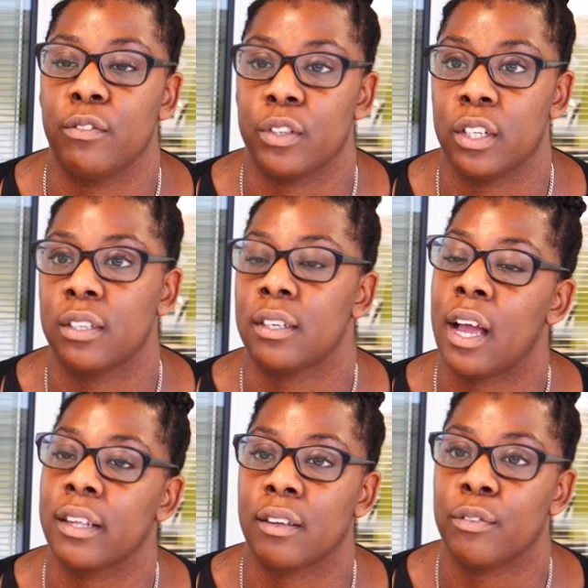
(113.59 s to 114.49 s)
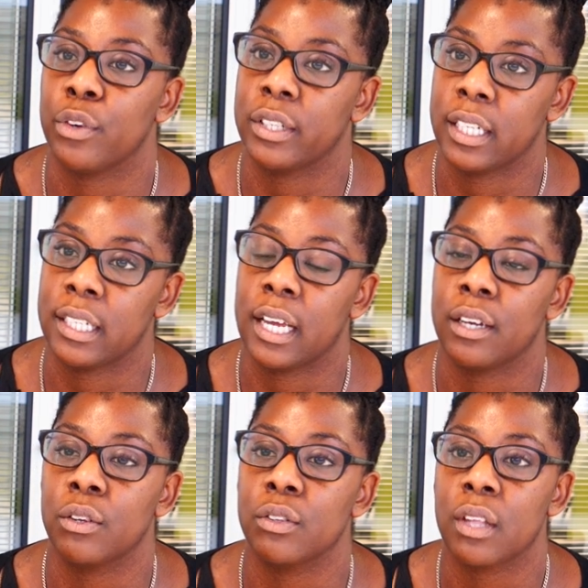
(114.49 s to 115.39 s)
confidence to ask her for her
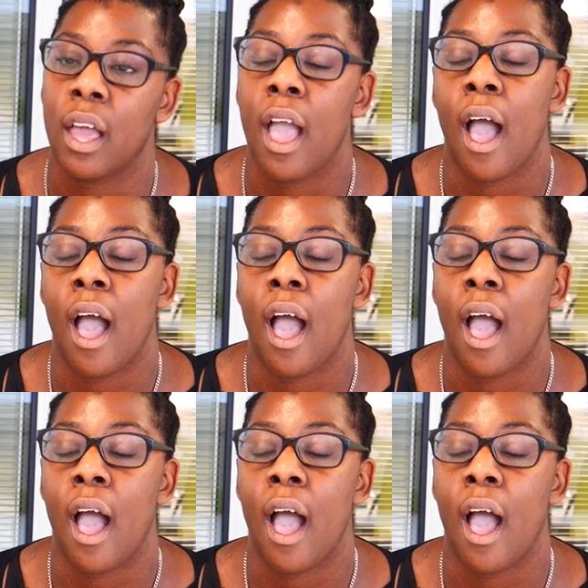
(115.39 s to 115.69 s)
details,